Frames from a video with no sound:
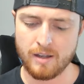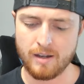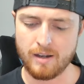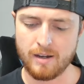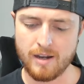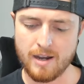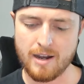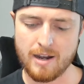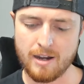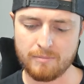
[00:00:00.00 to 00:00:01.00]

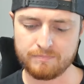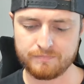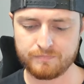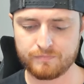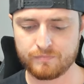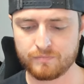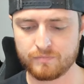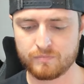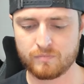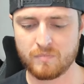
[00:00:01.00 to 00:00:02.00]
Uh,
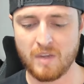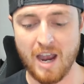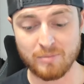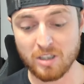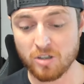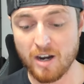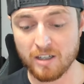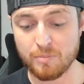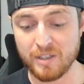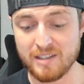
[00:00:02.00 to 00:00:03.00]
I'm still trying to
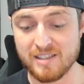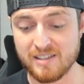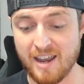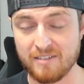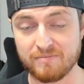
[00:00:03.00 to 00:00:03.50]
complete this set.